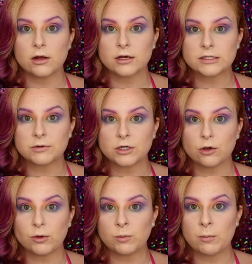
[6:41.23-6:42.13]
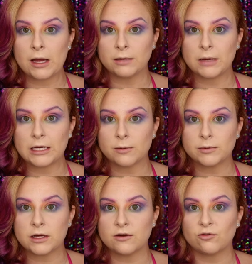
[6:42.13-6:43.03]
next I'm going to go in with my
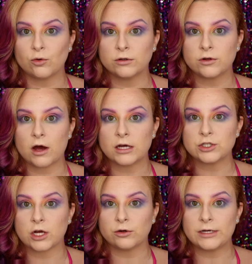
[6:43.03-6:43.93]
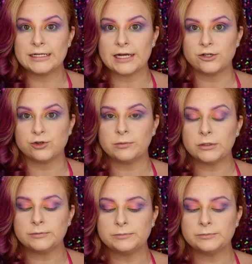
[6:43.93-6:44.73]
Makeup Geek foiled eyeshadow in Daydream.